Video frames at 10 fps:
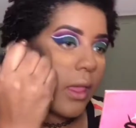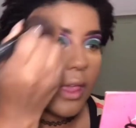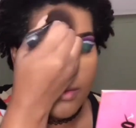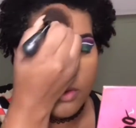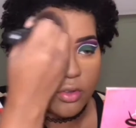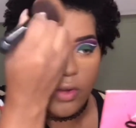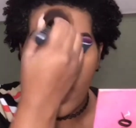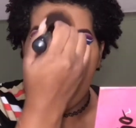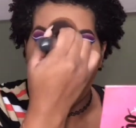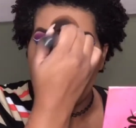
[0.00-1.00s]
Give it a
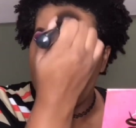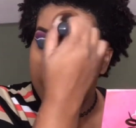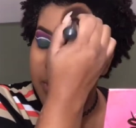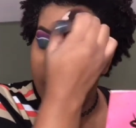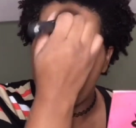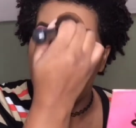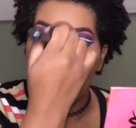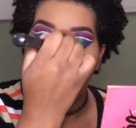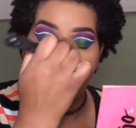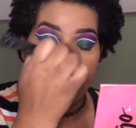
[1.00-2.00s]
try. I mean, it'll probably
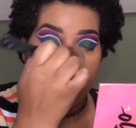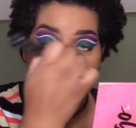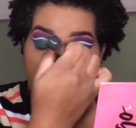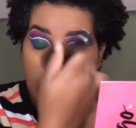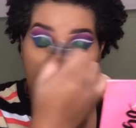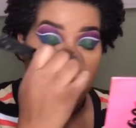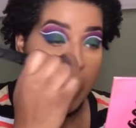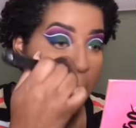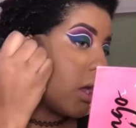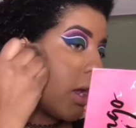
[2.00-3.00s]
work for you too.
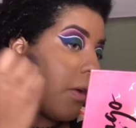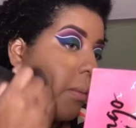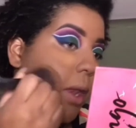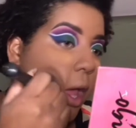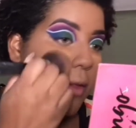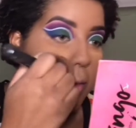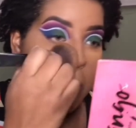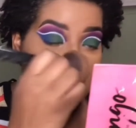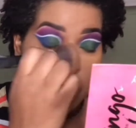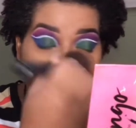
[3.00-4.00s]
Everybody has
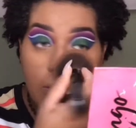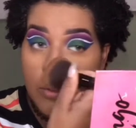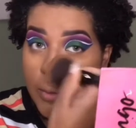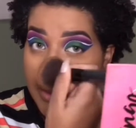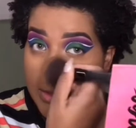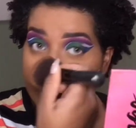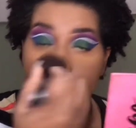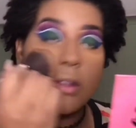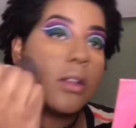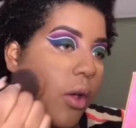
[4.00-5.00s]
their own way of doing
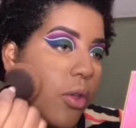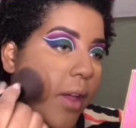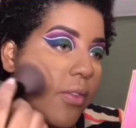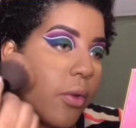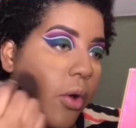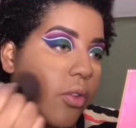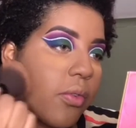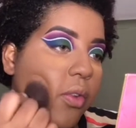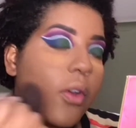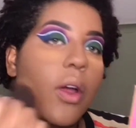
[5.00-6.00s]
things. You have to also
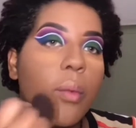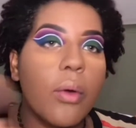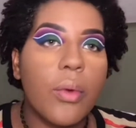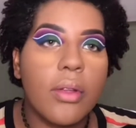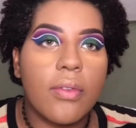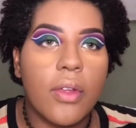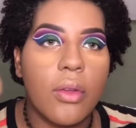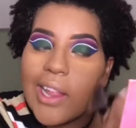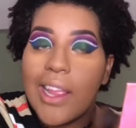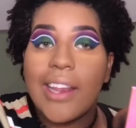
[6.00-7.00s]
figure out what works for you.
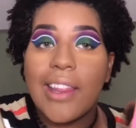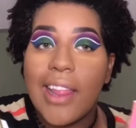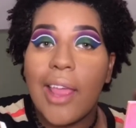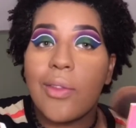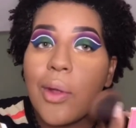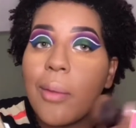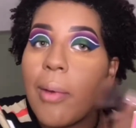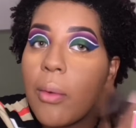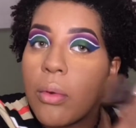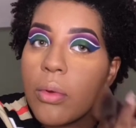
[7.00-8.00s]
At the end of the day, it's all
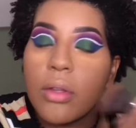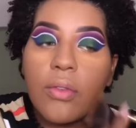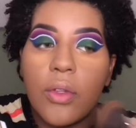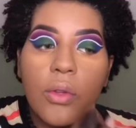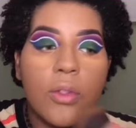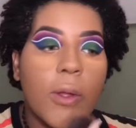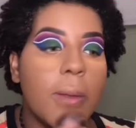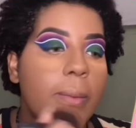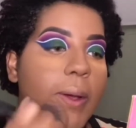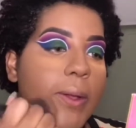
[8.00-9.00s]
about what works for you. It's
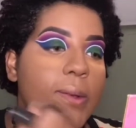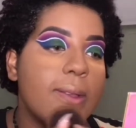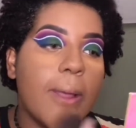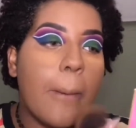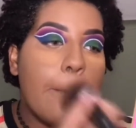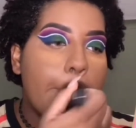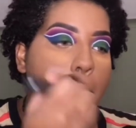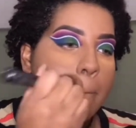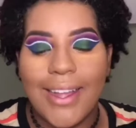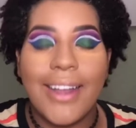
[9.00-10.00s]
all about you. So,
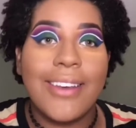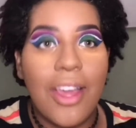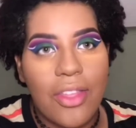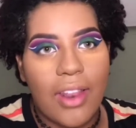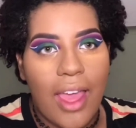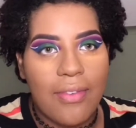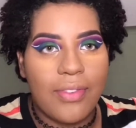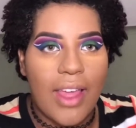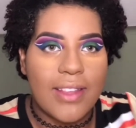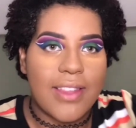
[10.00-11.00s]
another life
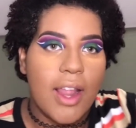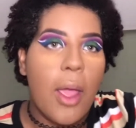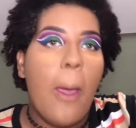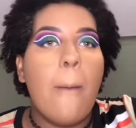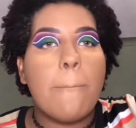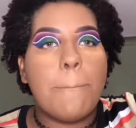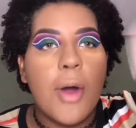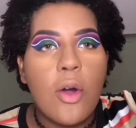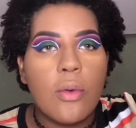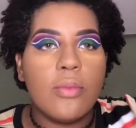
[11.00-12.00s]
lesson.
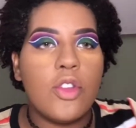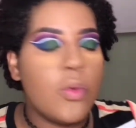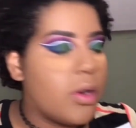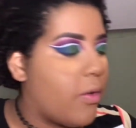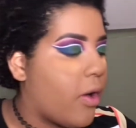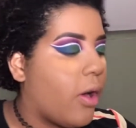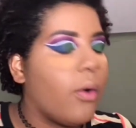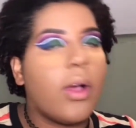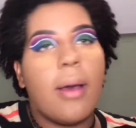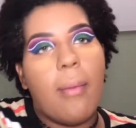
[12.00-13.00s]
Boom! 2 in a row.
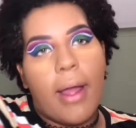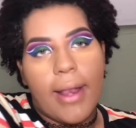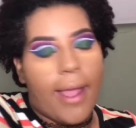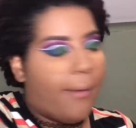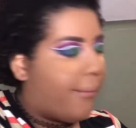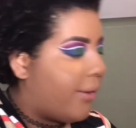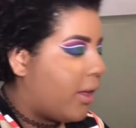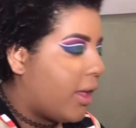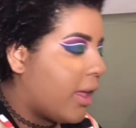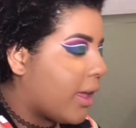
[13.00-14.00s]
Come on now.
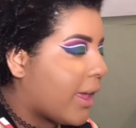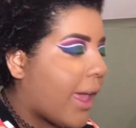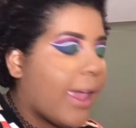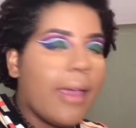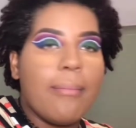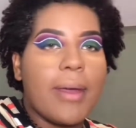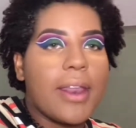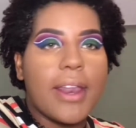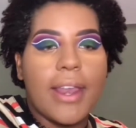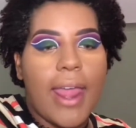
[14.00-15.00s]
Can't get
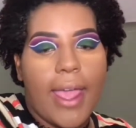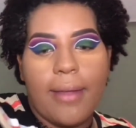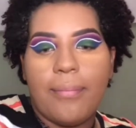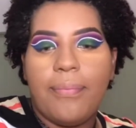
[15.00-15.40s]
better than that.